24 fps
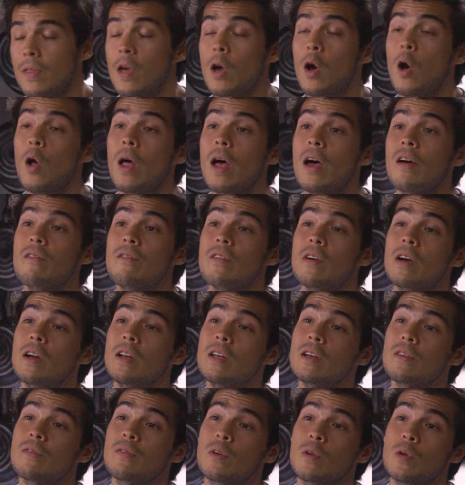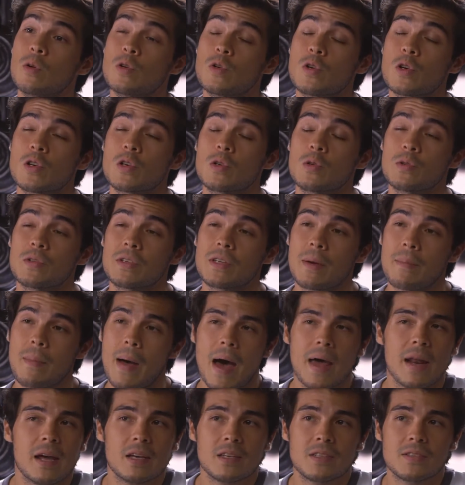They all have very different nutritional
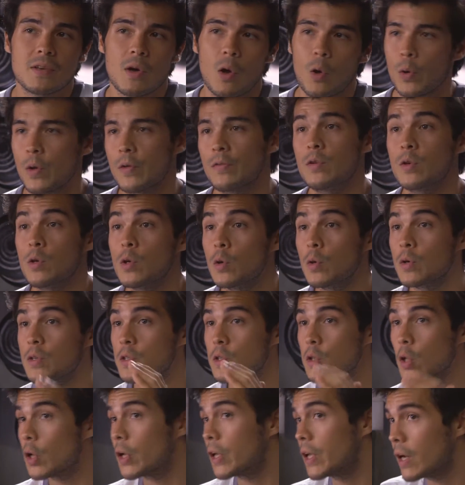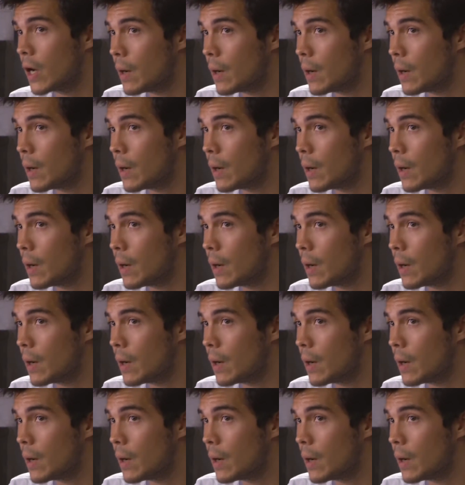schematics. All you have to do is look it